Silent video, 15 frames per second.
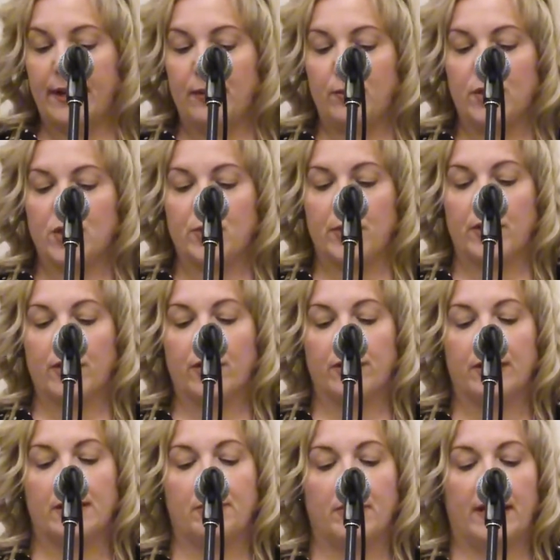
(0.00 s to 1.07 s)
in which we are
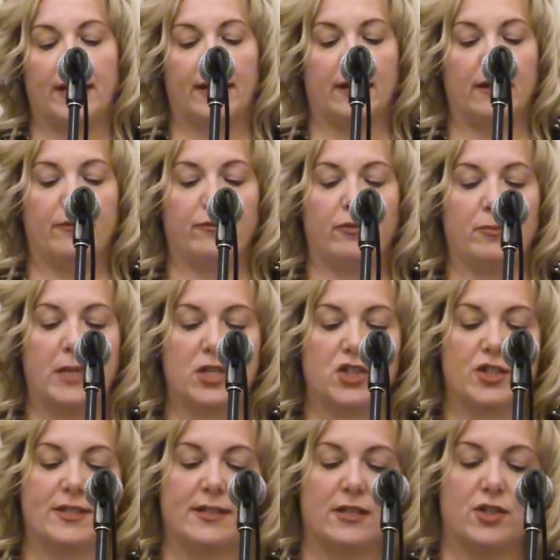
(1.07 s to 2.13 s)
currently planning an
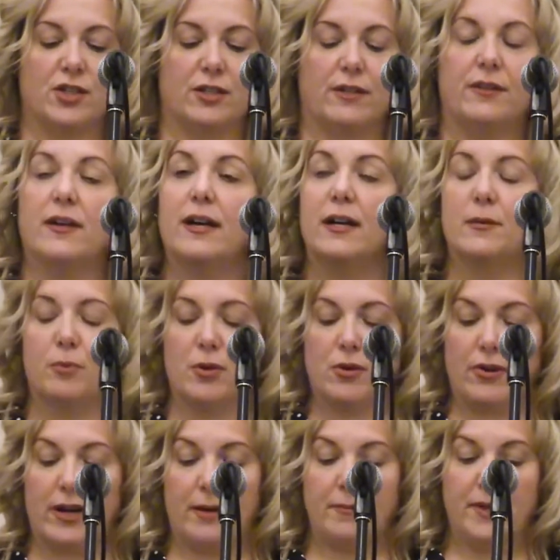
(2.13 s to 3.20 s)
information session on the HUG
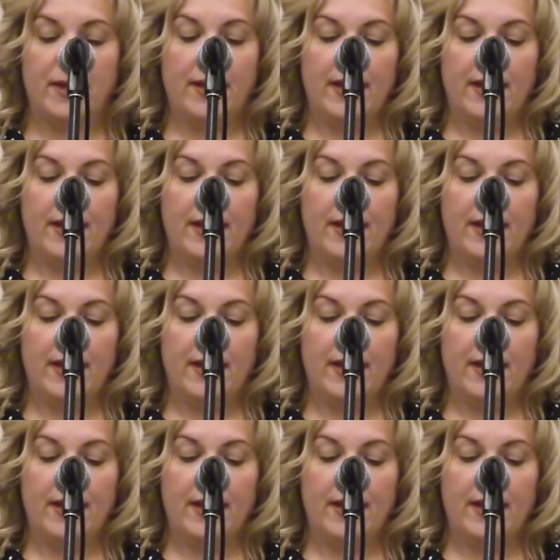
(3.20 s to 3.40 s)
program